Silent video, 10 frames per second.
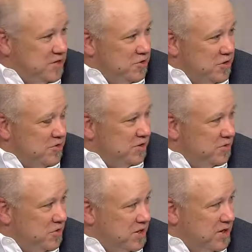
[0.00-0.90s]
You're
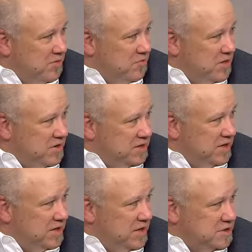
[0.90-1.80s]
currently working on with our
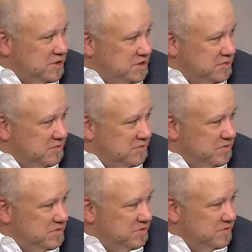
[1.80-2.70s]
delegation
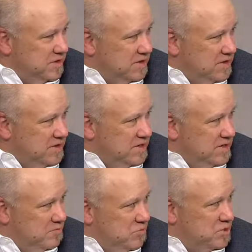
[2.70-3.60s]
to
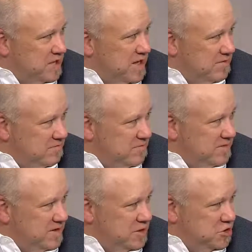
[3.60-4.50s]
push that
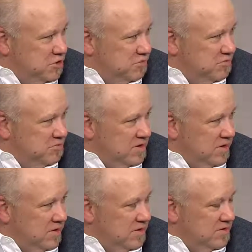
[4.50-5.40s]
issue
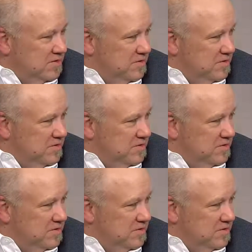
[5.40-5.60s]
along.